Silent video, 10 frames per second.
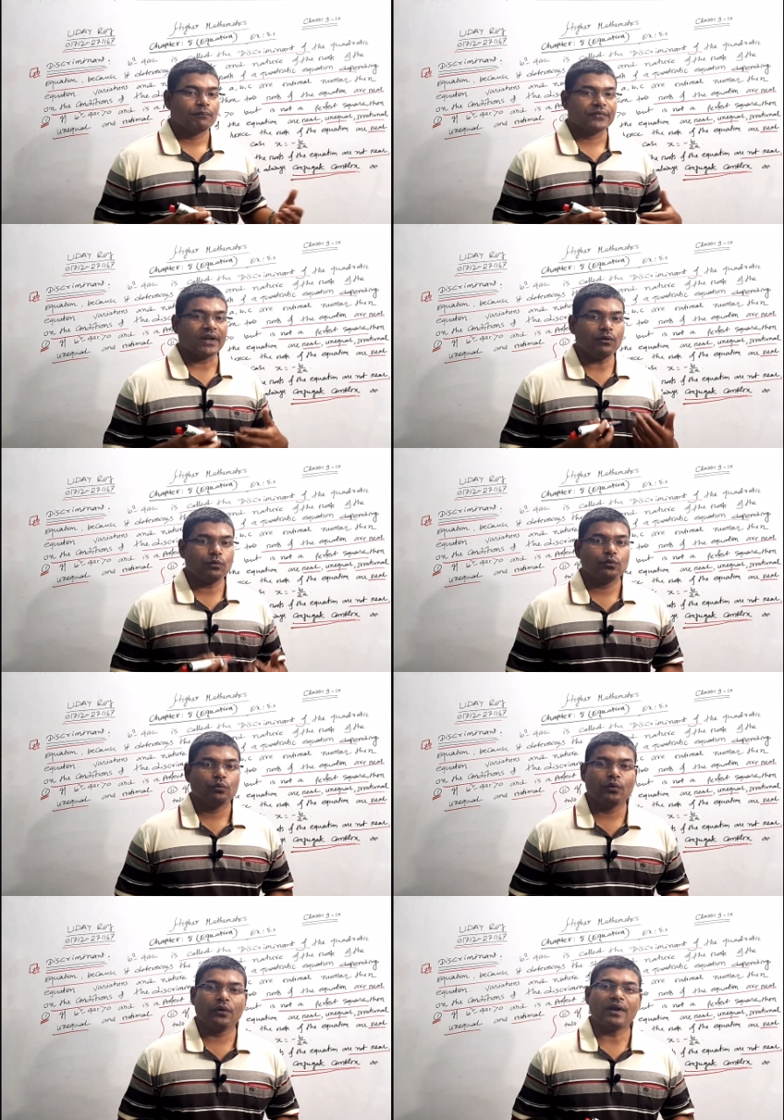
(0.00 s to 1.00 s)
Now
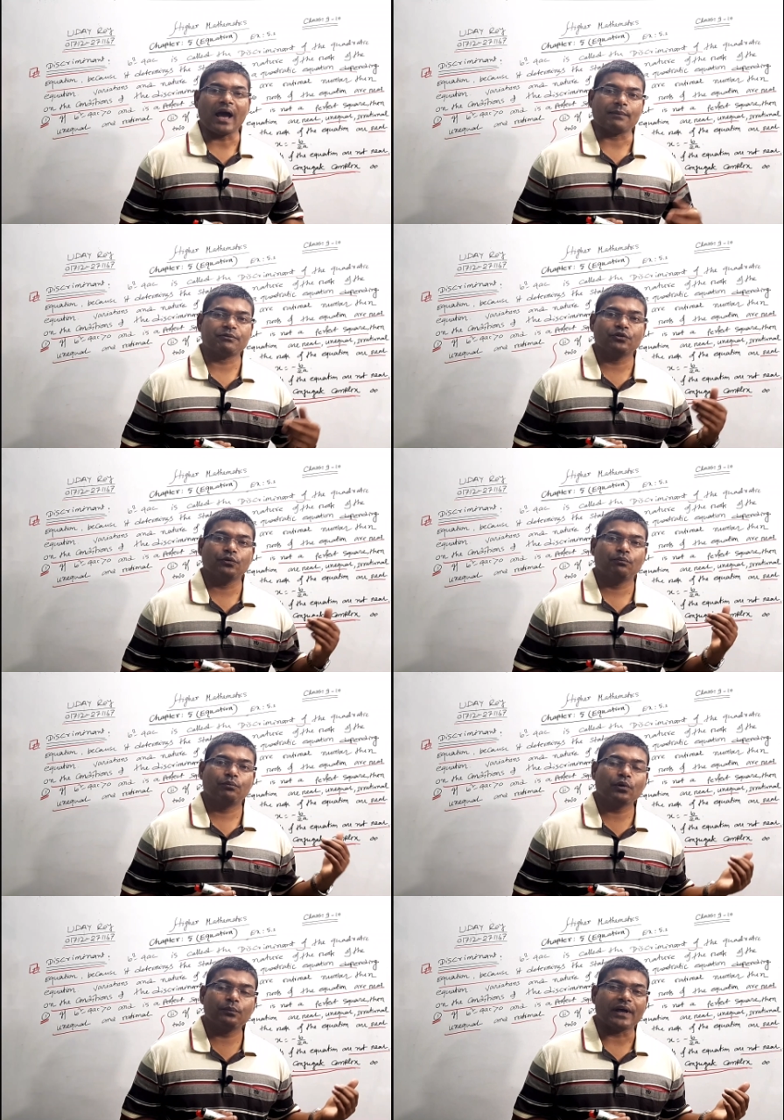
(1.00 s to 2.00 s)
we will have to
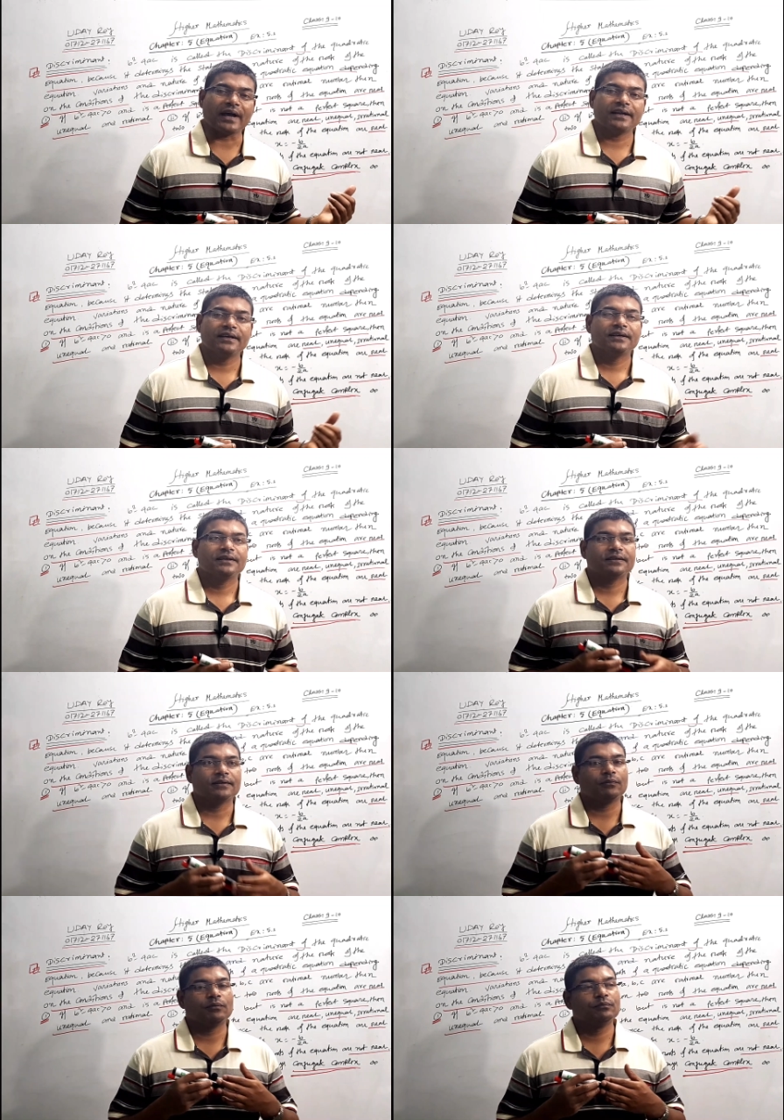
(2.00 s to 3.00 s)
prove that
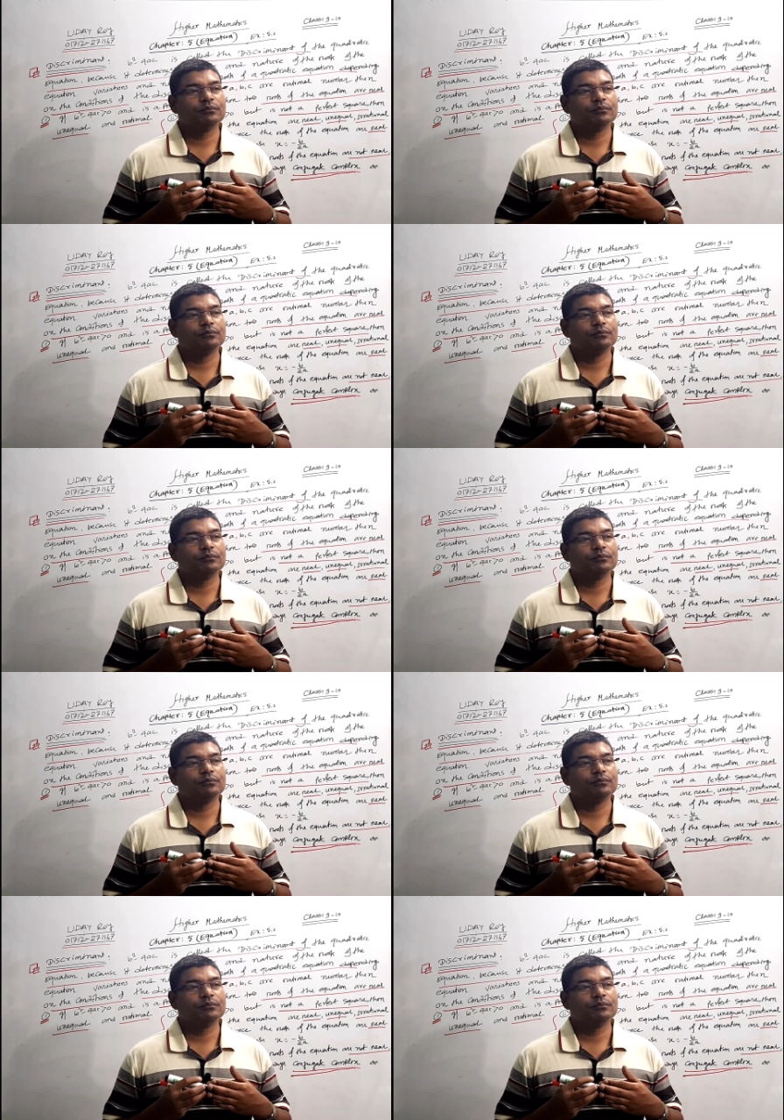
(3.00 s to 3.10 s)
the